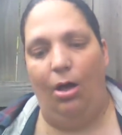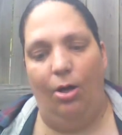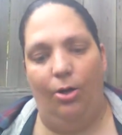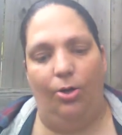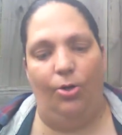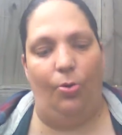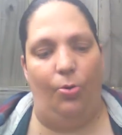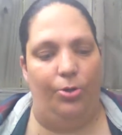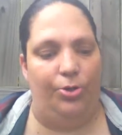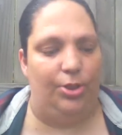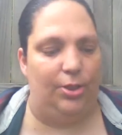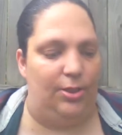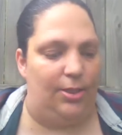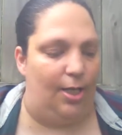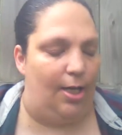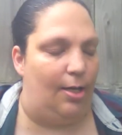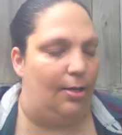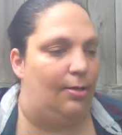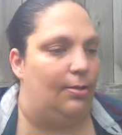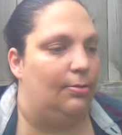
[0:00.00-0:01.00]
Gorgeous
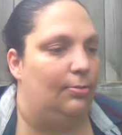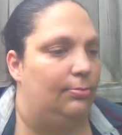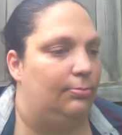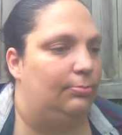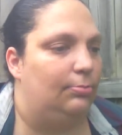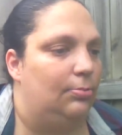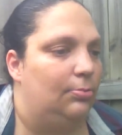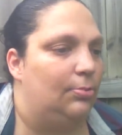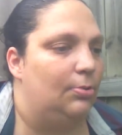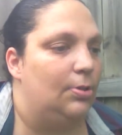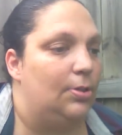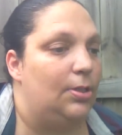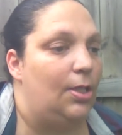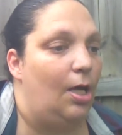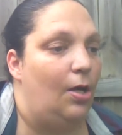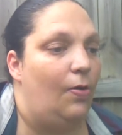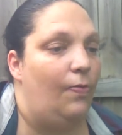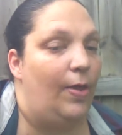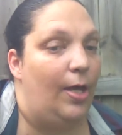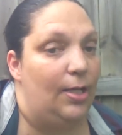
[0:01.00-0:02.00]
deck.
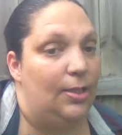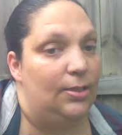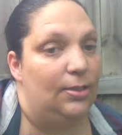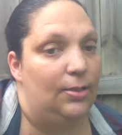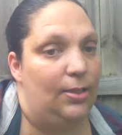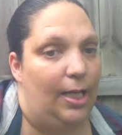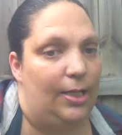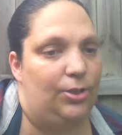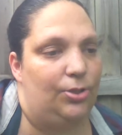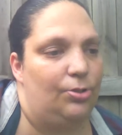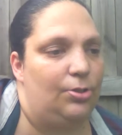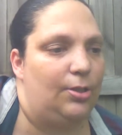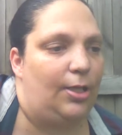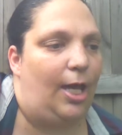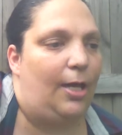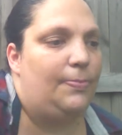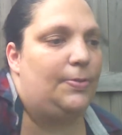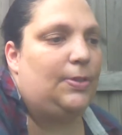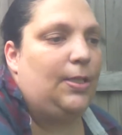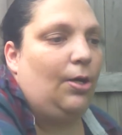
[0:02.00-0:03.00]
So that is the
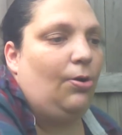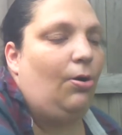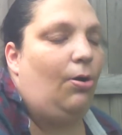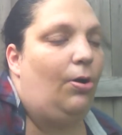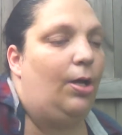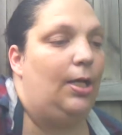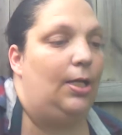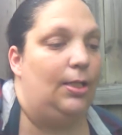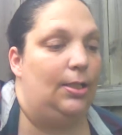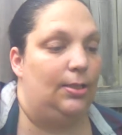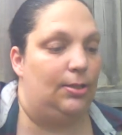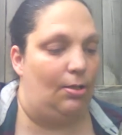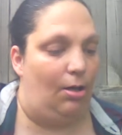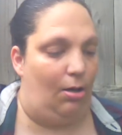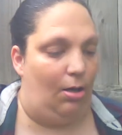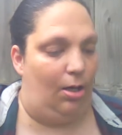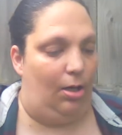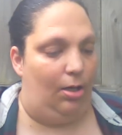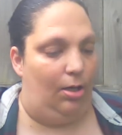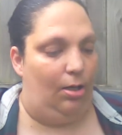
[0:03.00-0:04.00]
Naturescapes Tarot. It is
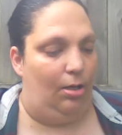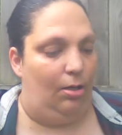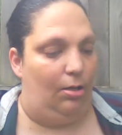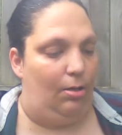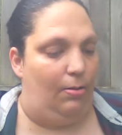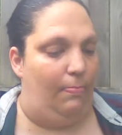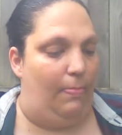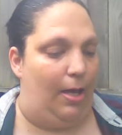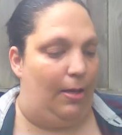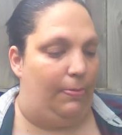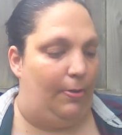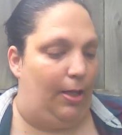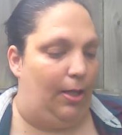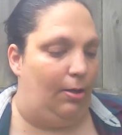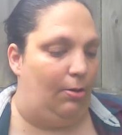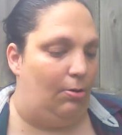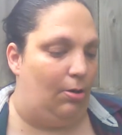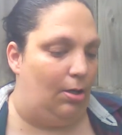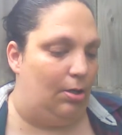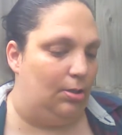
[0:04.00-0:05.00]
on Make Playing
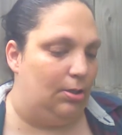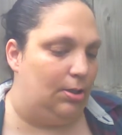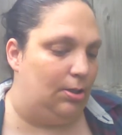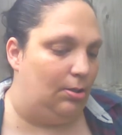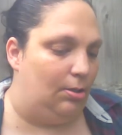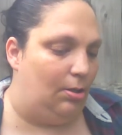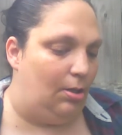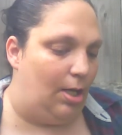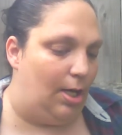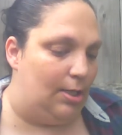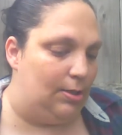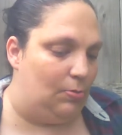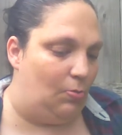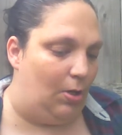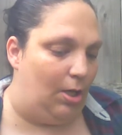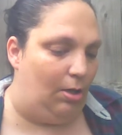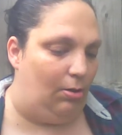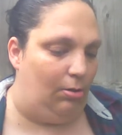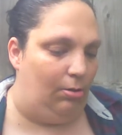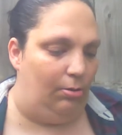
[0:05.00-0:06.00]
Cards as
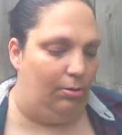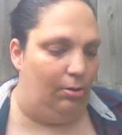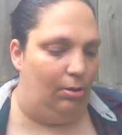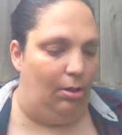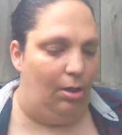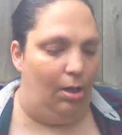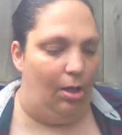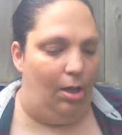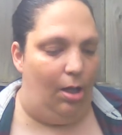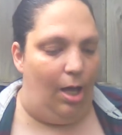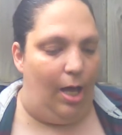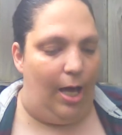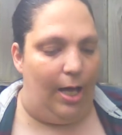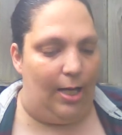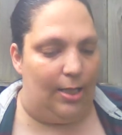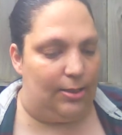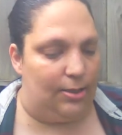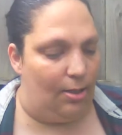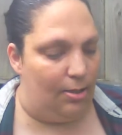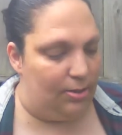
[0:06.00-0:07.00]
well. And I
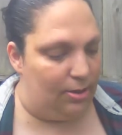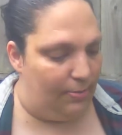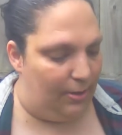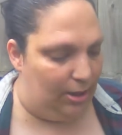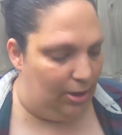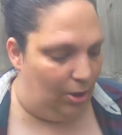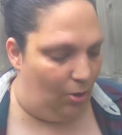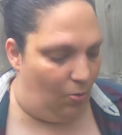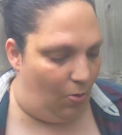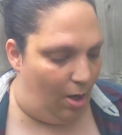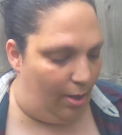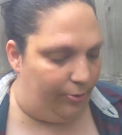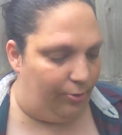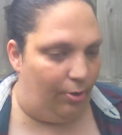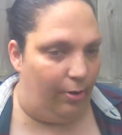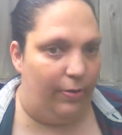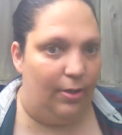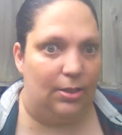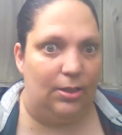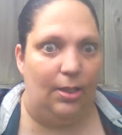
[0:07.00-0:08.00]
saw somebody do a walkthrough
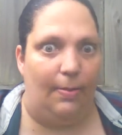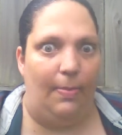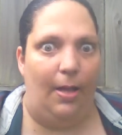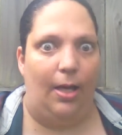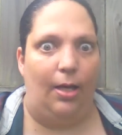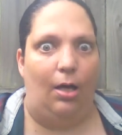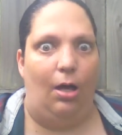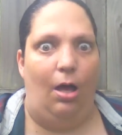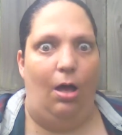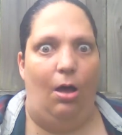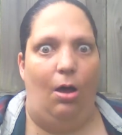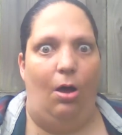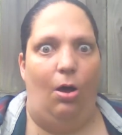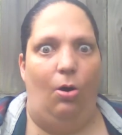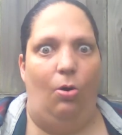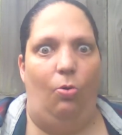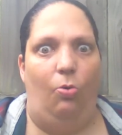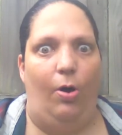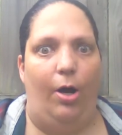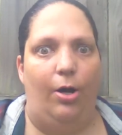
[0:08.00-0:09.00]
of this, and I'm like,
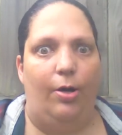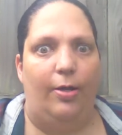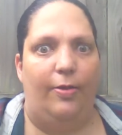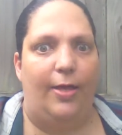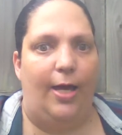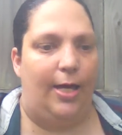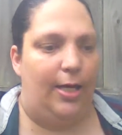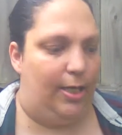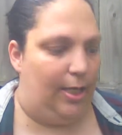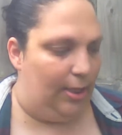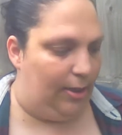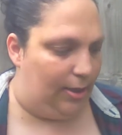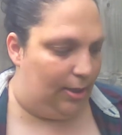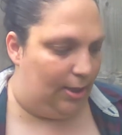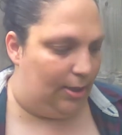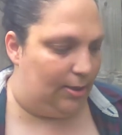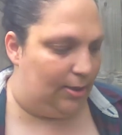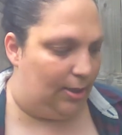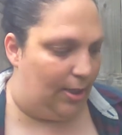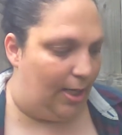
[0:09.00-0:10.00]
where did they get
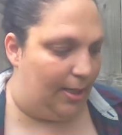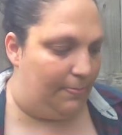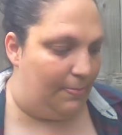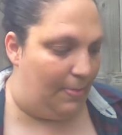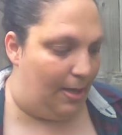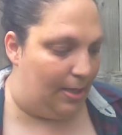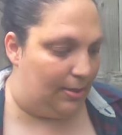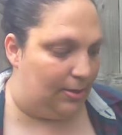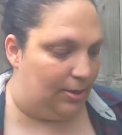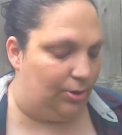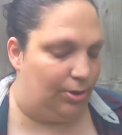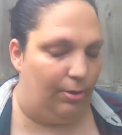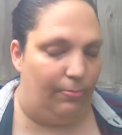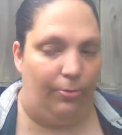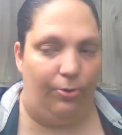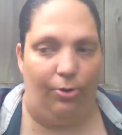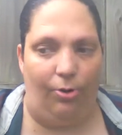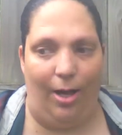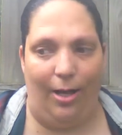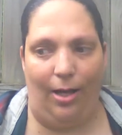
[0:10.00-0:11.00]
this? And I messaged them,
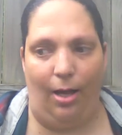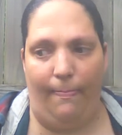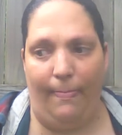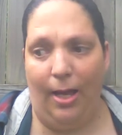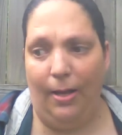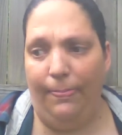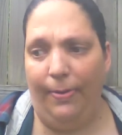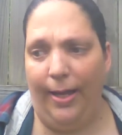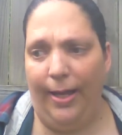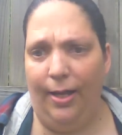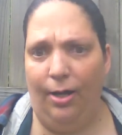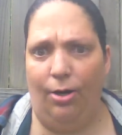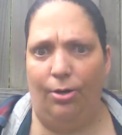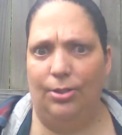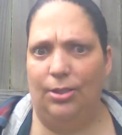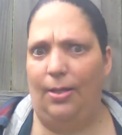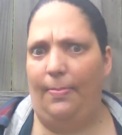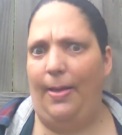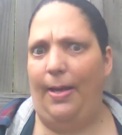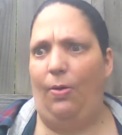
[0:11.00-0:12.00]
and they're like, Make Playing Cards.
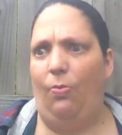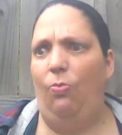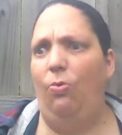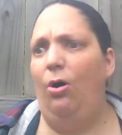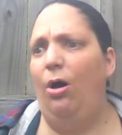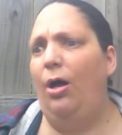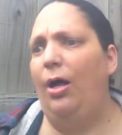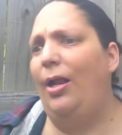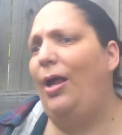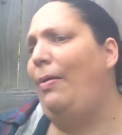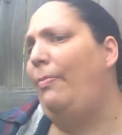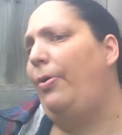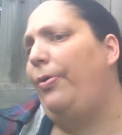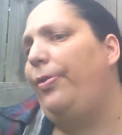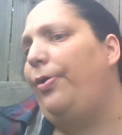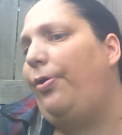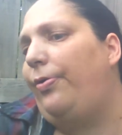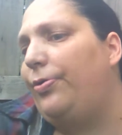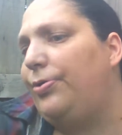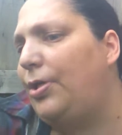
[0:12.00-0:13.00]
And I'm like, what? I'm on
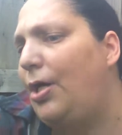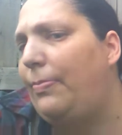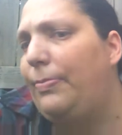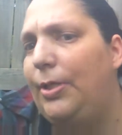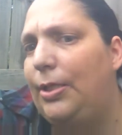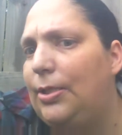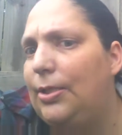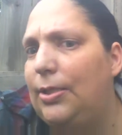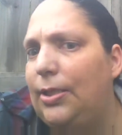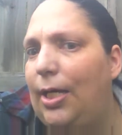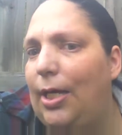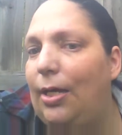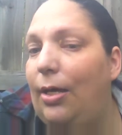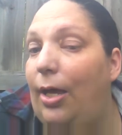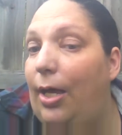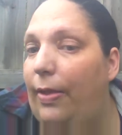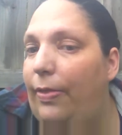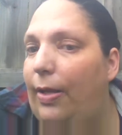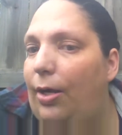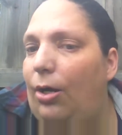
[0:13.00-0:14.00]
there all the time, didn't see it.
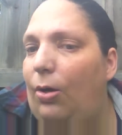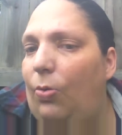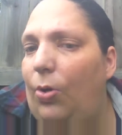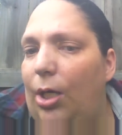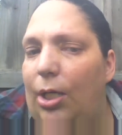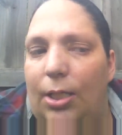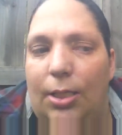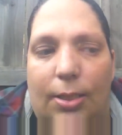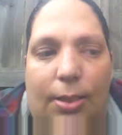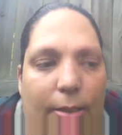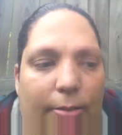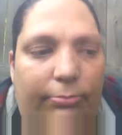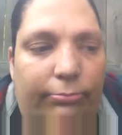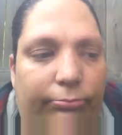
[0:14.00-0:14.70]
And there it was.